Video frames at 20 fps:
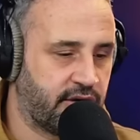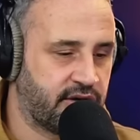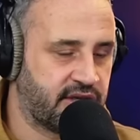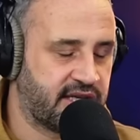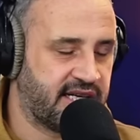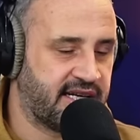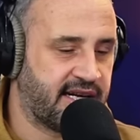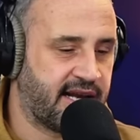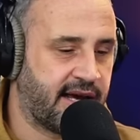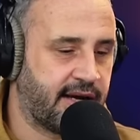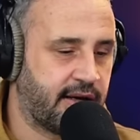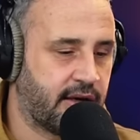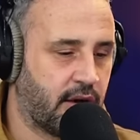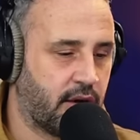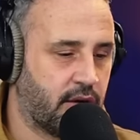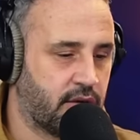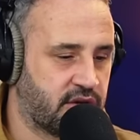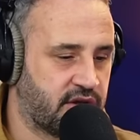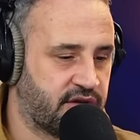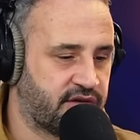conceded 8
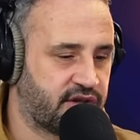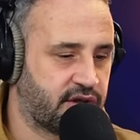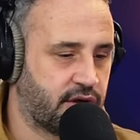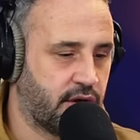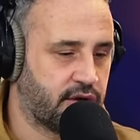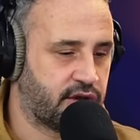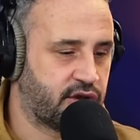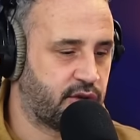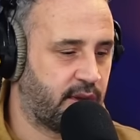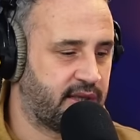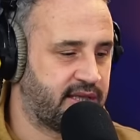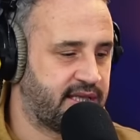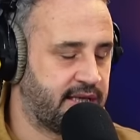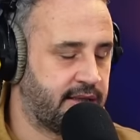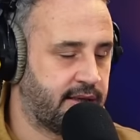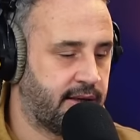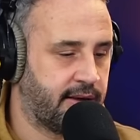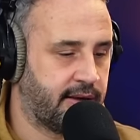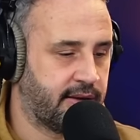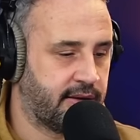goals. They've scored
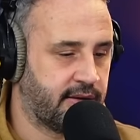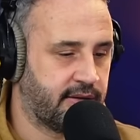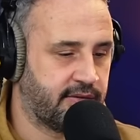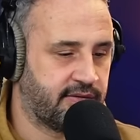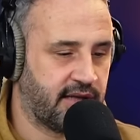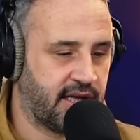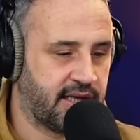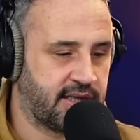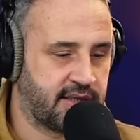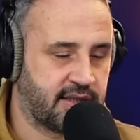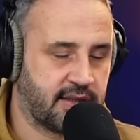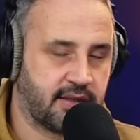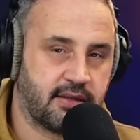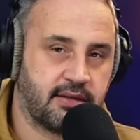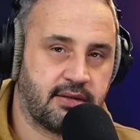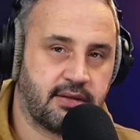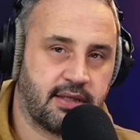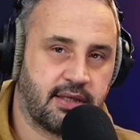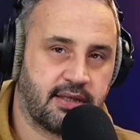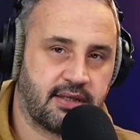29 of Leicester
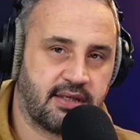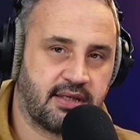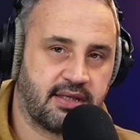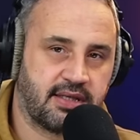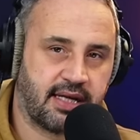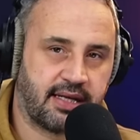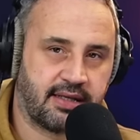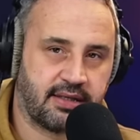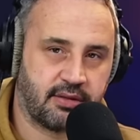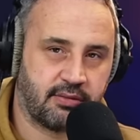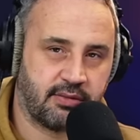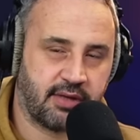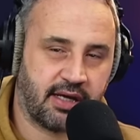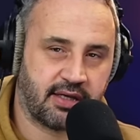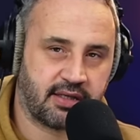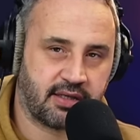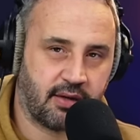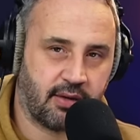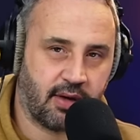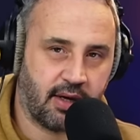as it stands up there.
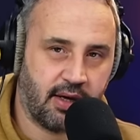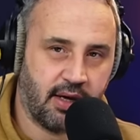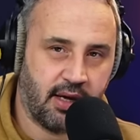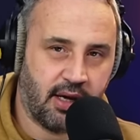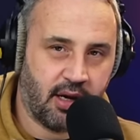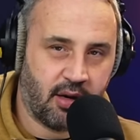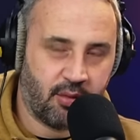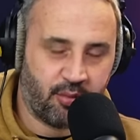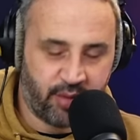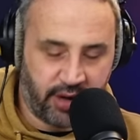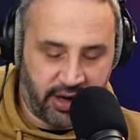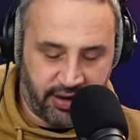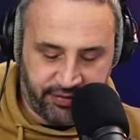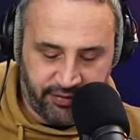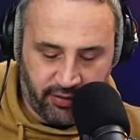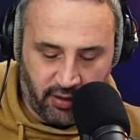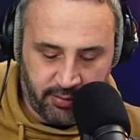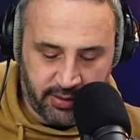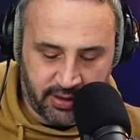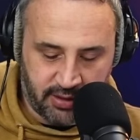So a pretty
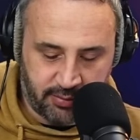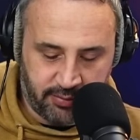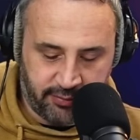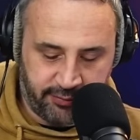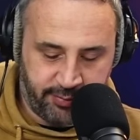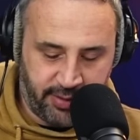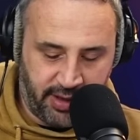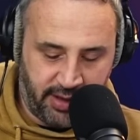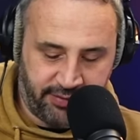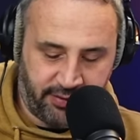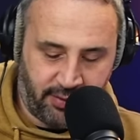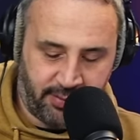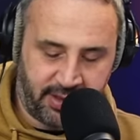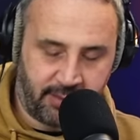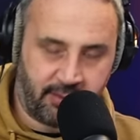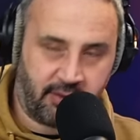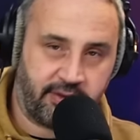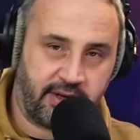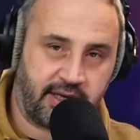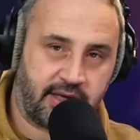
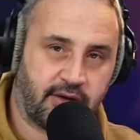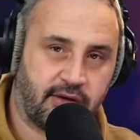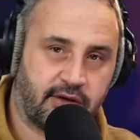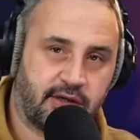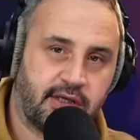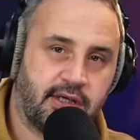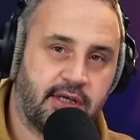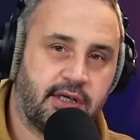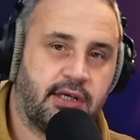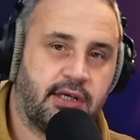formidable record.